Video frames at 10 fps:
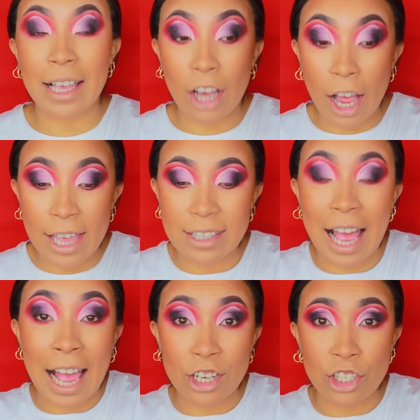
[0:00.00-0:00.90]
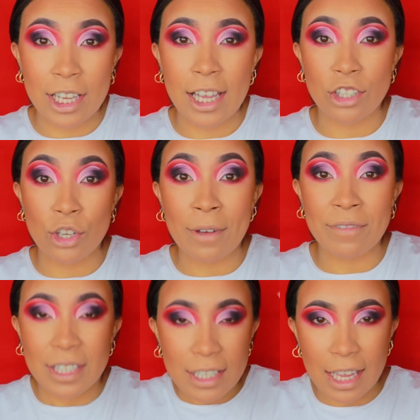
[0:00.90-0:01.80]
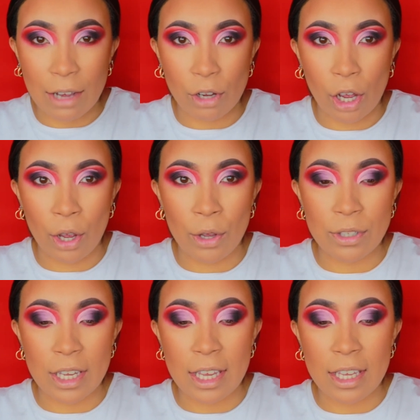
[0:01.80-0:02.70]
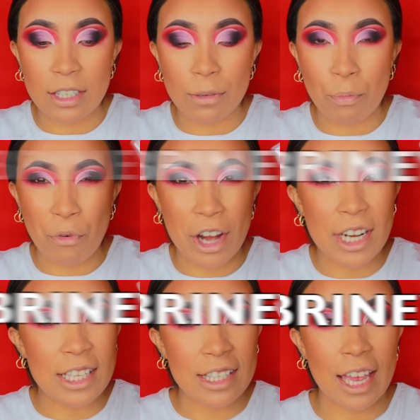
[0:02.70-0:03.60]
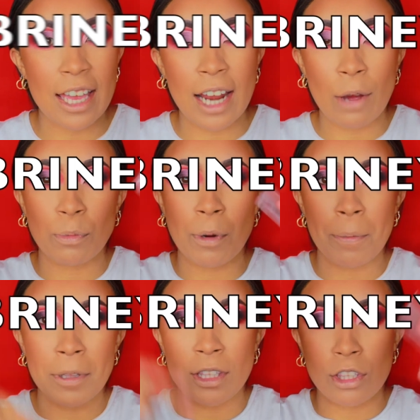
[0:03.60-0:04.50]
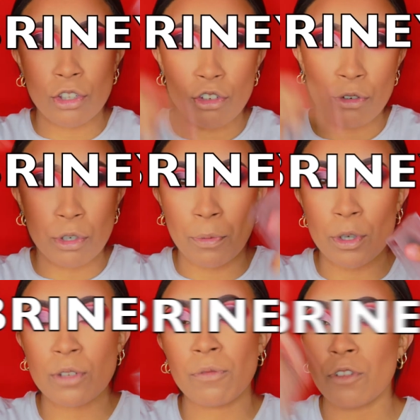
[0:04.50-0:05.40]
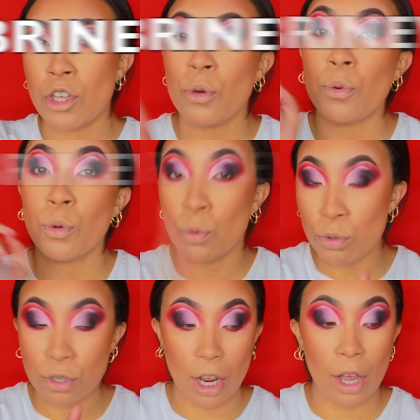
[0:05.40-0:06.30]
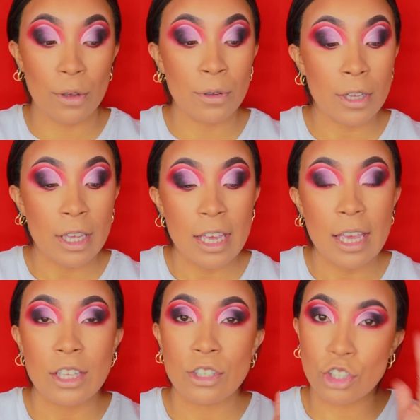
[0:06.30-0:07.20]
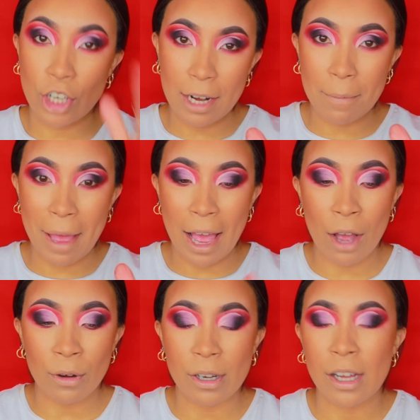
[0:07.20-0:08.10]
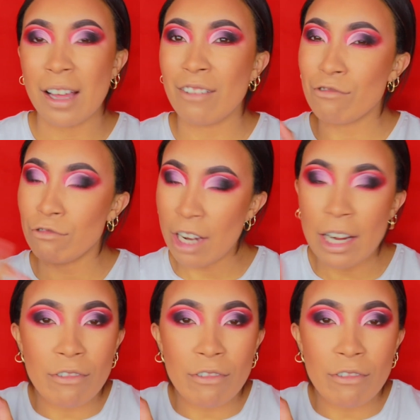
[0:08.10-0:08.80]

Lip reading: Guys, actually, I do have a discount code. It's Brini10. I will pop in the description box for you also. Check them out. Really